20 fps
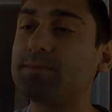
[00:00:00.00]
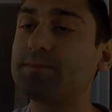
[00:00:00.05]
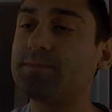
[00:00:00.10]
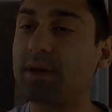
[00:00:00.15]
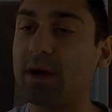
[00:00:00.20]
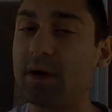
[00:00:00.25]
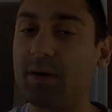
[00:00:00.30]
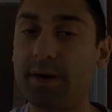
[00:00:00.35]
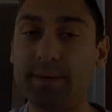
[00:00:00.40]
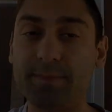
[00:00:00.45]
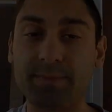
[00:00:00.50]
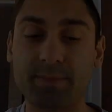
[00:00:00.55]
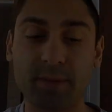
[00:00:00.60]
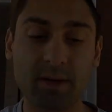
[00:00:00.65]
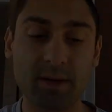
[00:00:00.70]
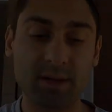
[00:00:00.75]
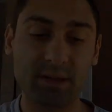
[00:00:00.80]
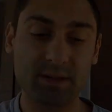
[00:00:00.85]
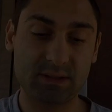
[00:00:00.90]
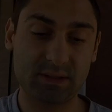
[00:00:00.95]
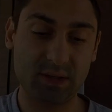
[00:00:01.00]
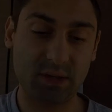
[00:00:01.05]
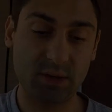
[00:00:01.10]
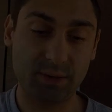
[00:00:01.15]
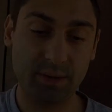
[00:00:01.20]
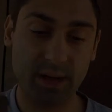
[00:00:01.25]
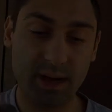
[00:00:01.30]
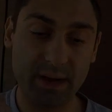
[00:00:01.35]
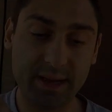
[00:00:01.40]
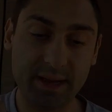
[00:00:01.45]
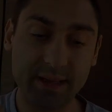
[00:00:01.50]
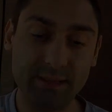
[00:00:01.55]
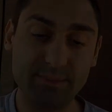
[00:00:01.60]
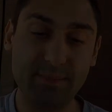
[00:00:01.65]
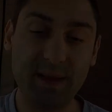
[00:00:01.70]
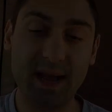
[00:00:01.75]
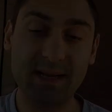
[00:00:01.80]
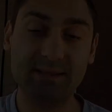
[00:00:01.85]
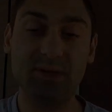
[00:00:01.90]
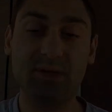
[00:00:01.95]
All right, so I'll get
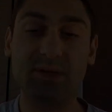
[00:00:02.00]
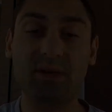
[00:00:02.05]
back to you